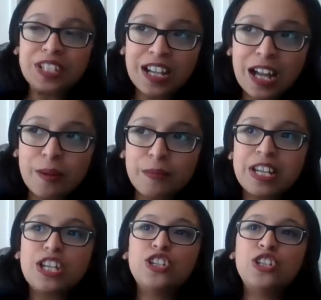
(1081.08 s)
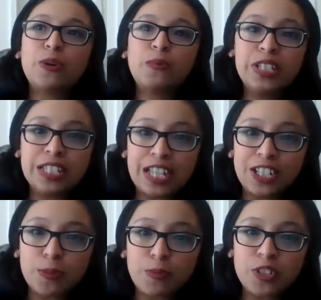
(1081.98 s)
I really
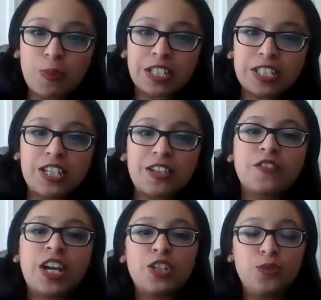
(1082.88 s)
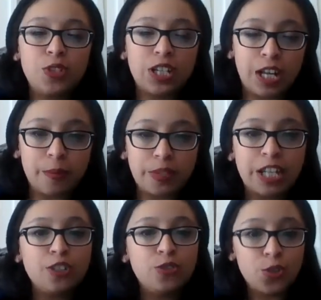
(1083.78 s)
liked your perspective. Can
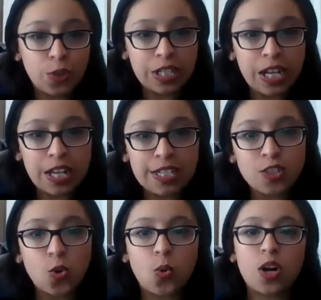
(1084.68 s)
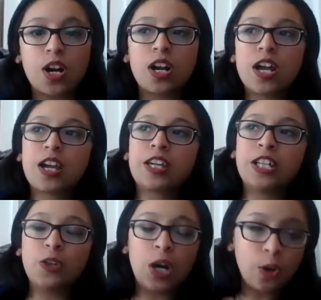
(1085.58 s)
you join us, or
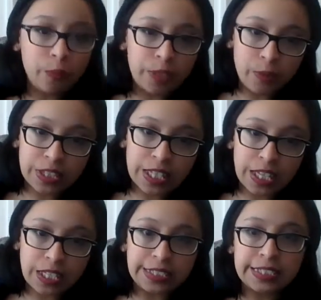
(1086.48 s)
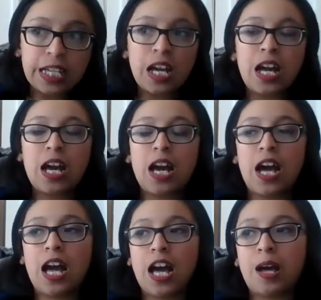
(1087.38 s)
can you help me with this?
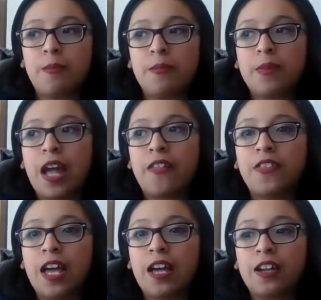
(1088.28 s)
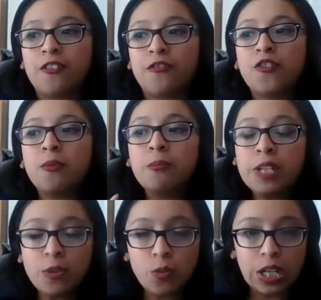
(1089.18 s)
And then for
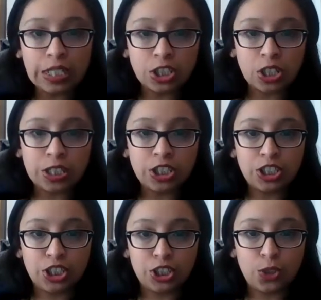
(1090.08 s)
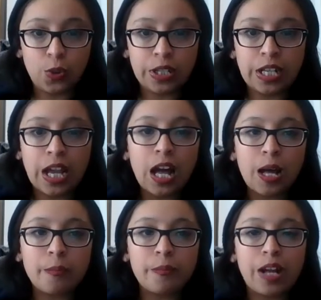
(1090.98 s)
me, what I started to do, and
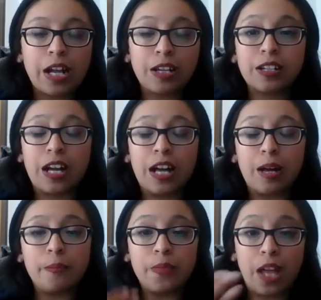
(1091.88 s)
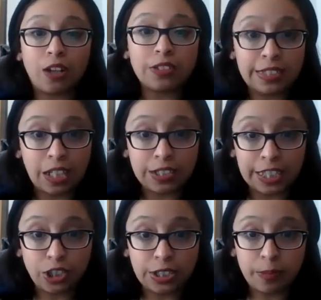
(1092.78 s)
I'll
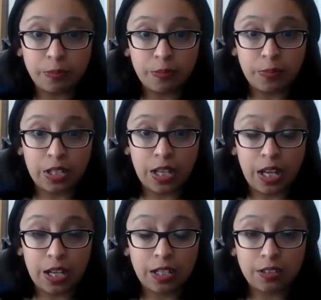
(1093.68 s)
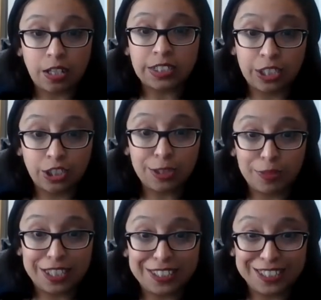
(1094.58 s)
send you some
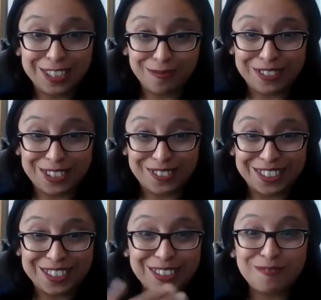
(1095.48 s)
links and some resources.